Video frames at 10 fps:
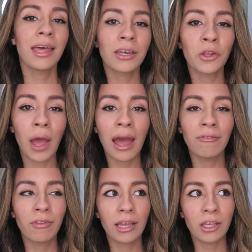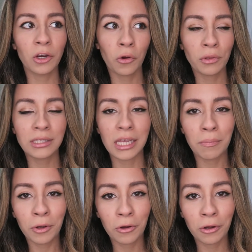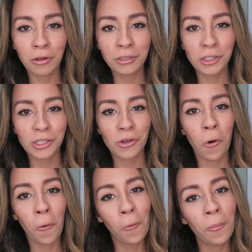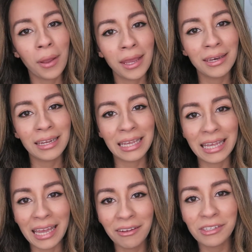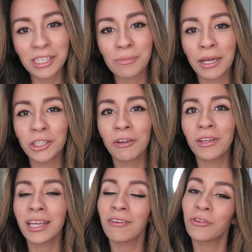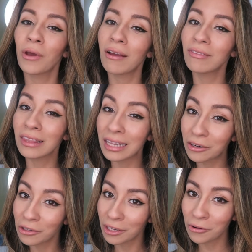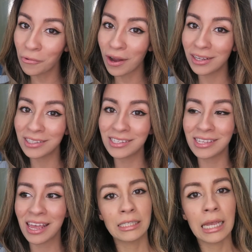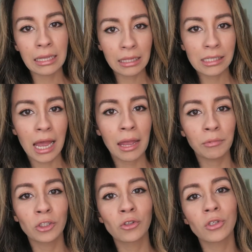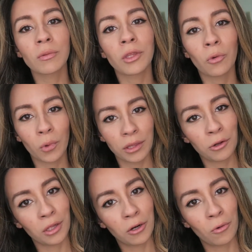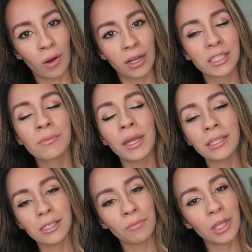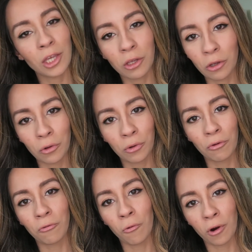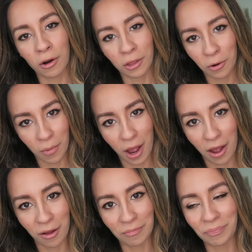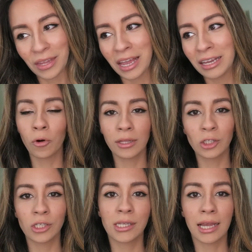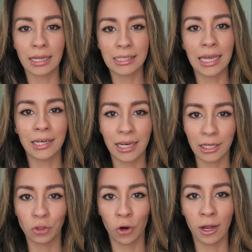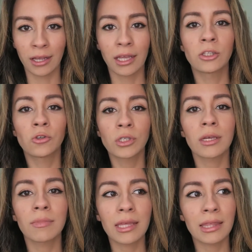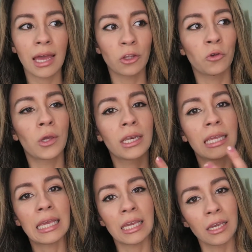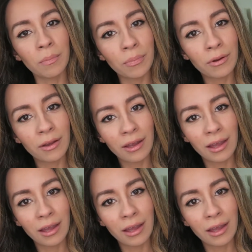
And then you have like, you know, the typical just homemade gifts, especially I feel like if you have little, little ones, take the time to do something with your little ones, make something cute for their mom, more than just like a day-to-day drawing, like do something that you can keep.